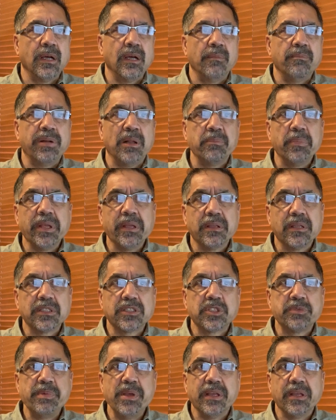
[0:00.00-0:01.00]
public
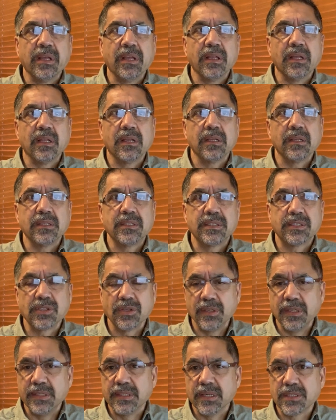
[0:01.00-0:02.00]
speaking
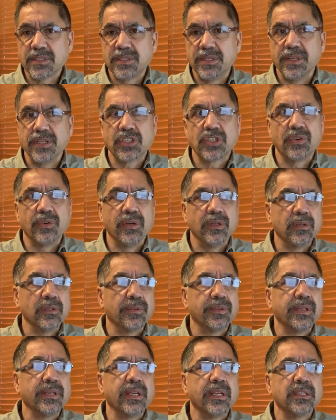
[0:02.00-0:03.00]
certainly does teach critical
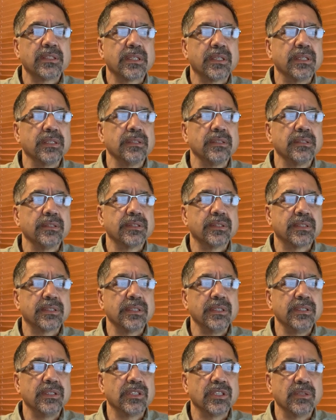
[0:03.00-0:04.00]
thinking skills
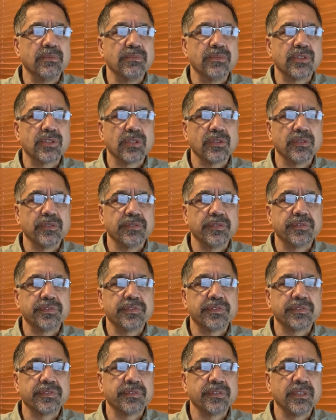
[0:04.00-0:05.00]
in terms of
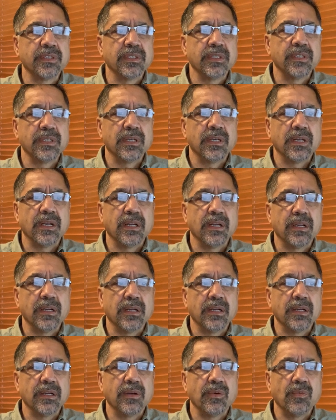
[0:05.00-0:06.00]

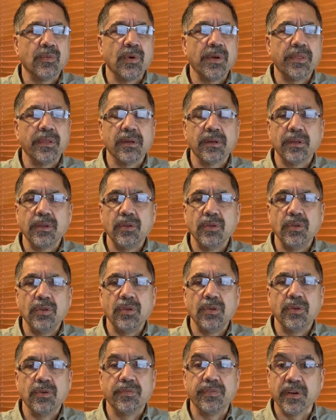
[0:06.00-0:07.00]
whether
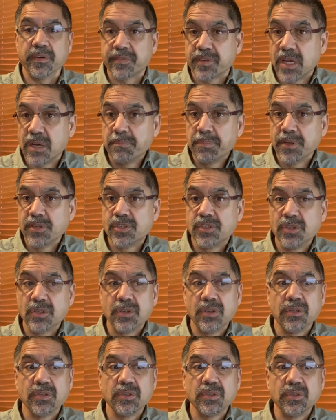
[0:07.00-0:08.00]
you've accomplished your
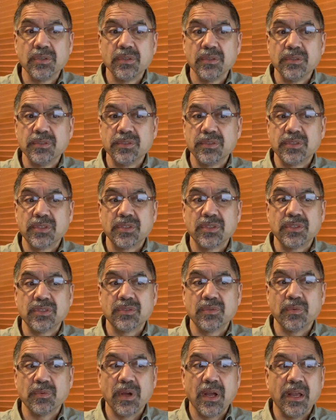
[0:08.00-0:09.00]
goals,
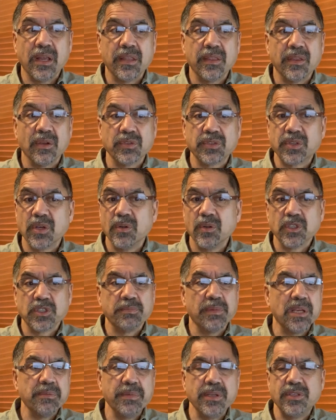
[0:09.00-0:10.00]
and those goals
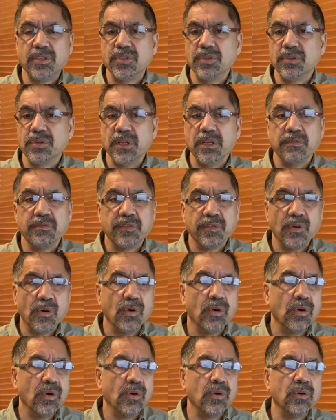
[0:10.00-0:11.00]
may be to
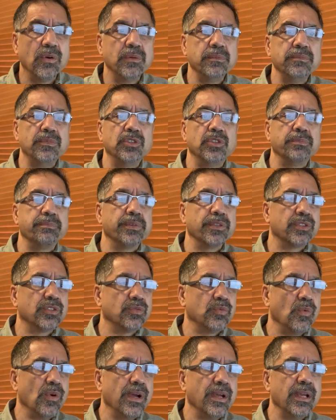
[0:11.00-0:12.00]
inform, to
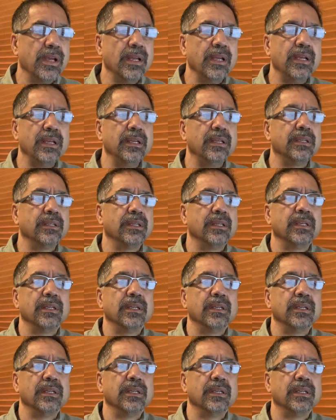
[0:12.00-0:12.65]
persuade,